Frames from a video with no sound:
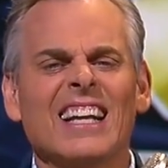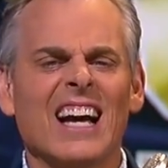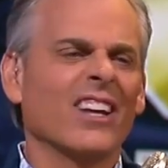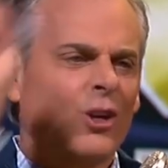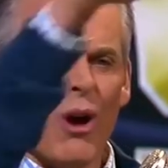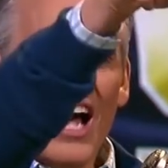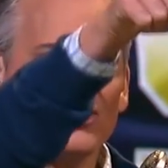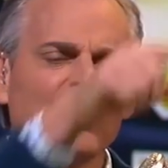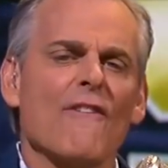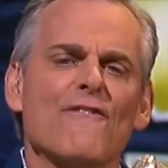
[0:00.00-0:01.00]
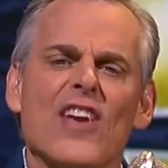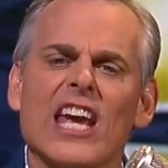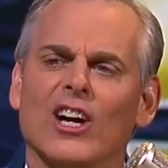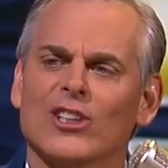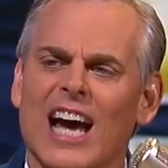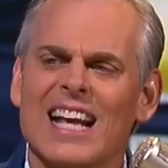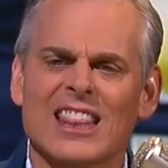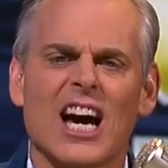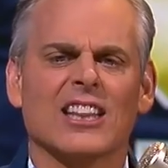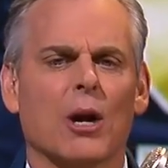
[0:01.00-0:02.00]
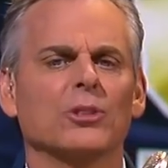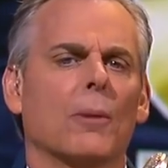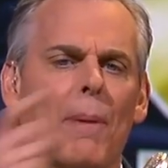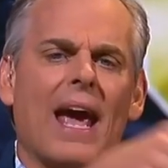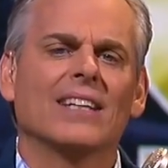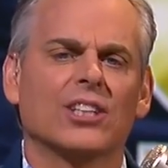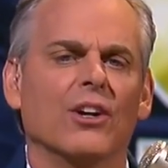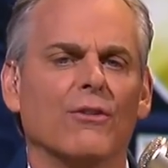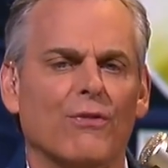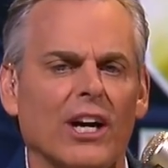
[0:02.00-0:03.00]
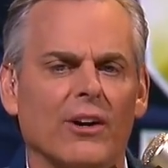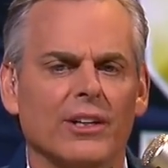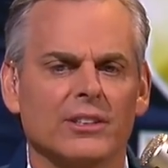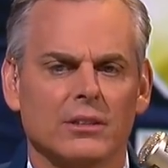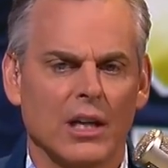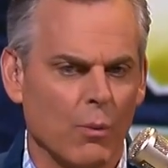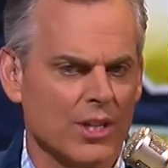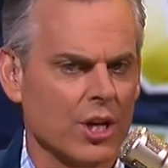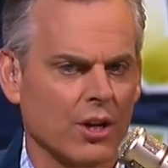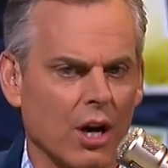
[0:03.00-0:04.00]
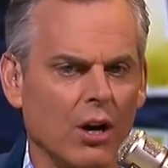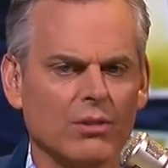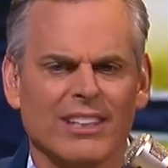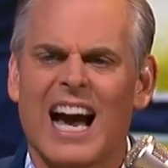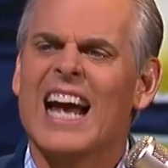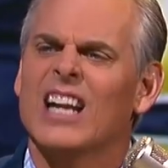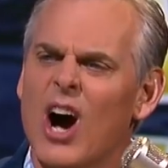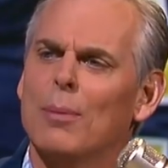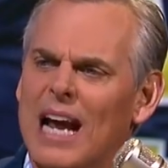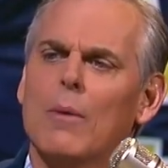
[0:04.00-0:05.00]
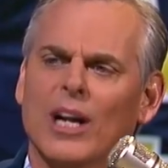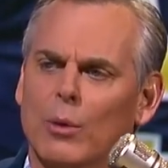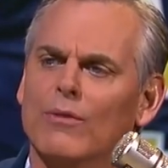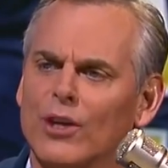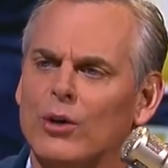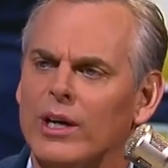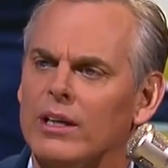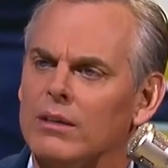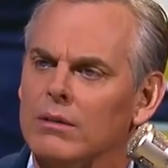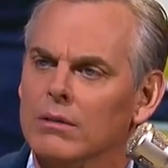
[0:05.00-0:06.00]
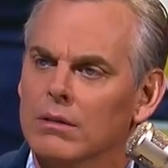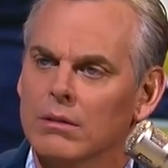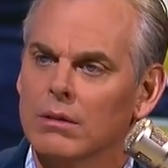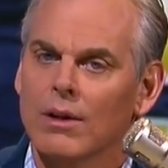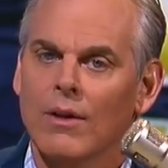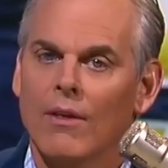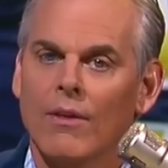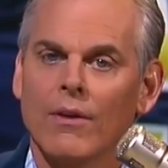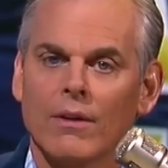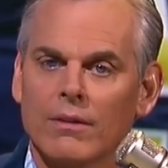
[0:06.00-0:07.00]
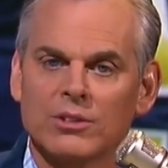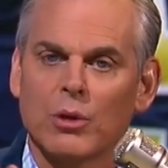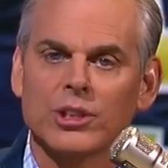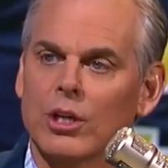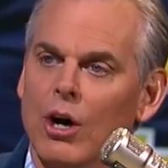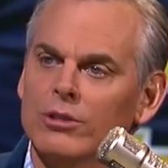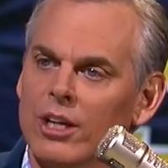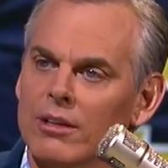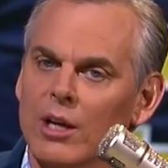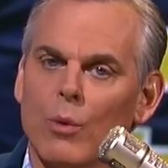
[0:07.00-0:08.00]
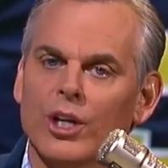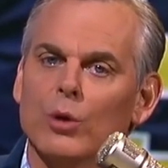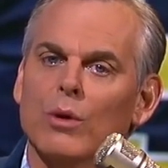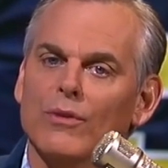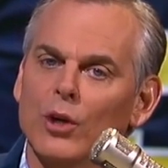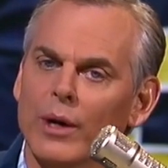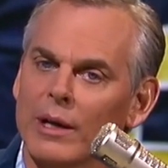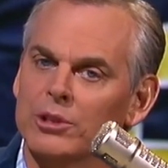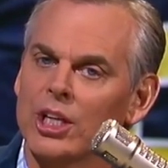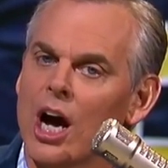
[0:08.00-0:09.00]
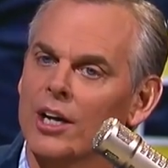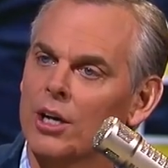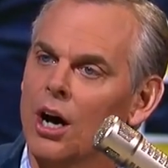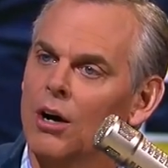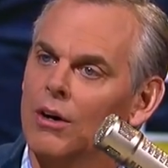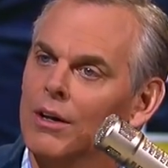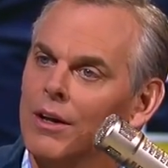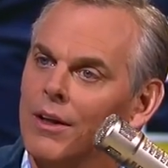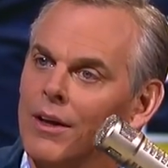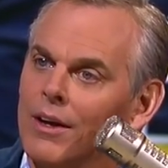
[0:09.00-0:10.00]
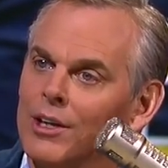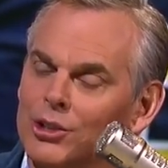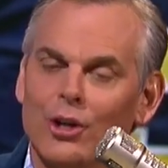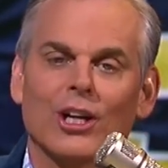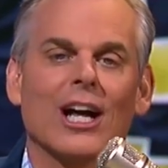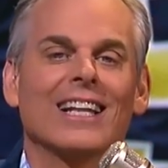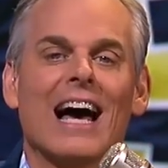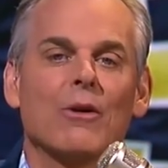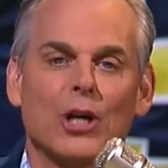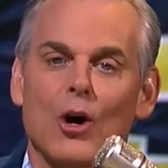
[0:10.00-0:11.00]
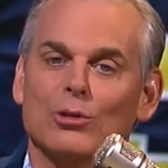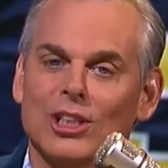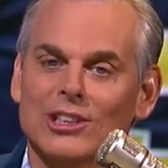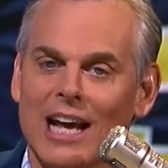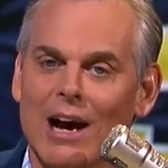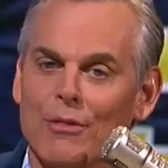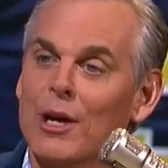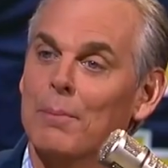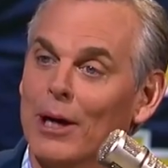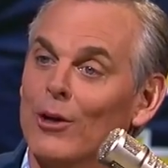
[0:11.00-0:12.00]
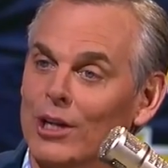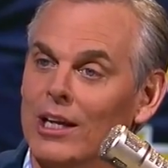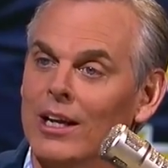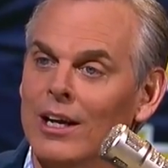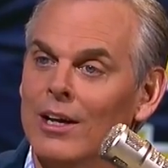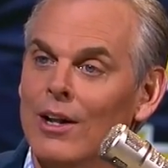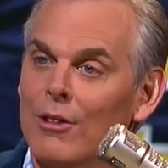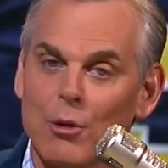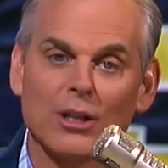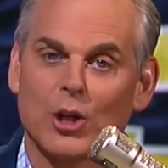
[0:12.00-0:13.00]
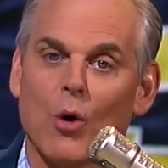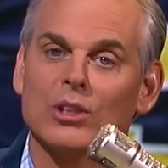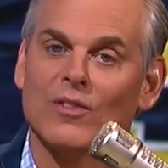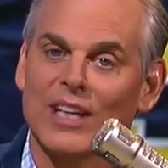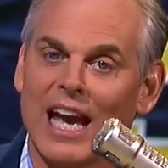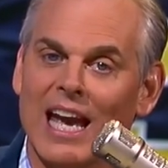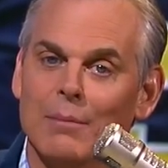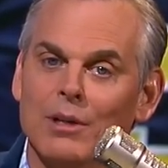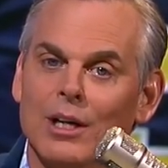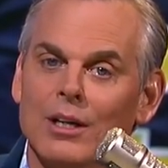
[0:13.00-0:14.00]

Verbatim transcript: across the field, I thought there was a pass interference. It wasn't called. Yeah, I know, but I want to review it. This wasn't called anything. What are you reviewing? It was a non call. So you're going to allow coaches now the ability throughout the course of a game